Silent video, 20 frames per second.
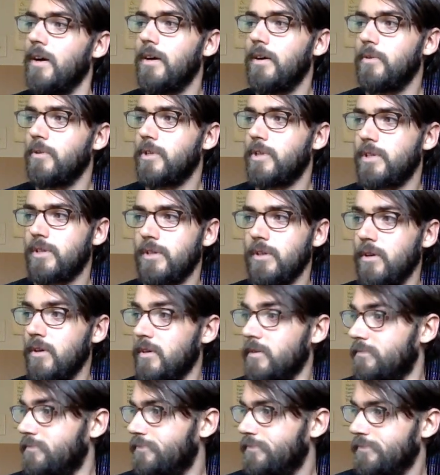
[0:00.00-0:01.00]
which is the
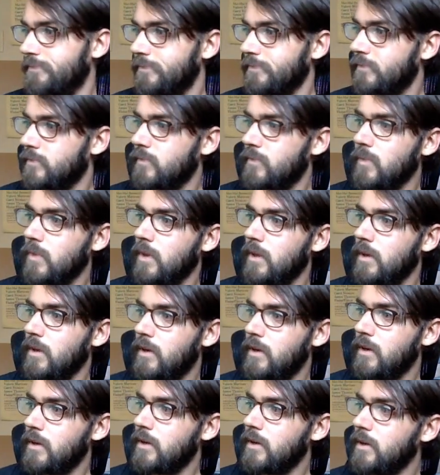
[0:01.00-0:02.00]
goal.
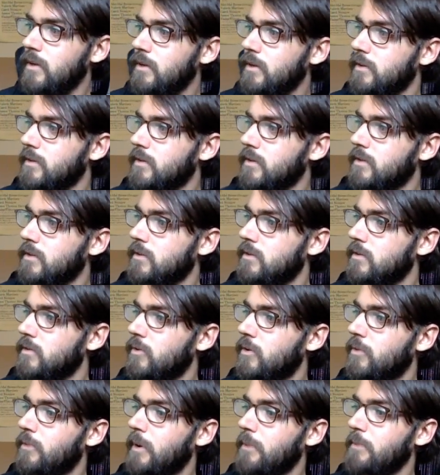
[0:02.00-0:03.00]

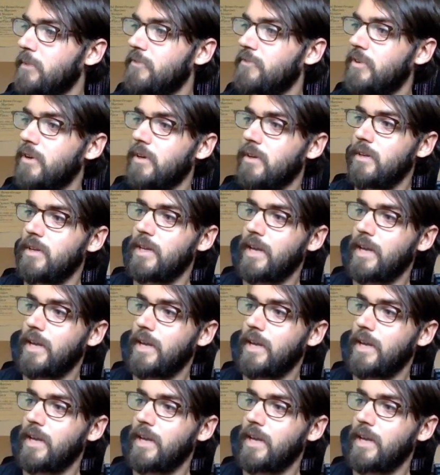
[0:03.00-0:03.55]
So what might be fun